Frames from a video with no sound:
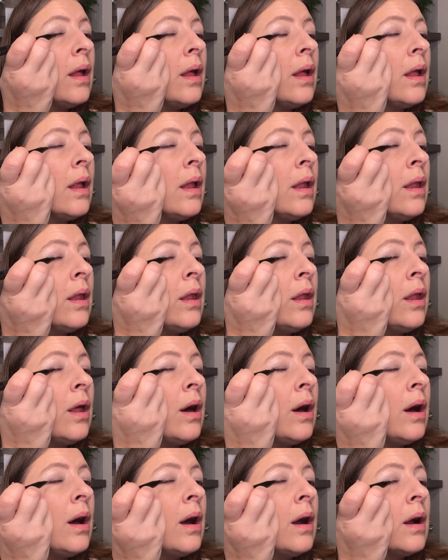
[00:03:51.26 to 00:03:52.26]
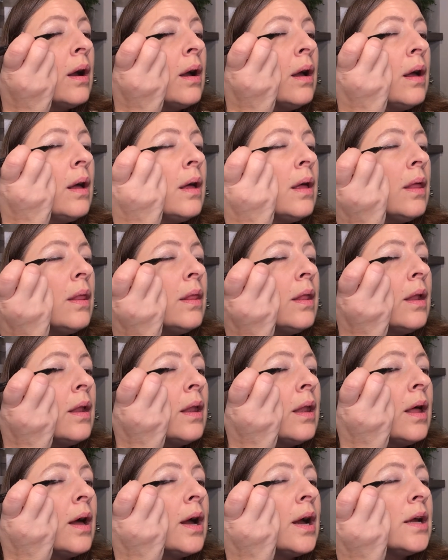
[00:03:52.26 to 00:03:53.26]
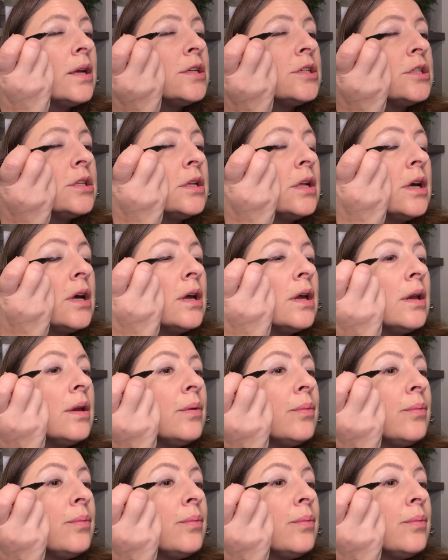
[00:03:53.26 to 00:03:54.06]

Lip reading: along the lash line.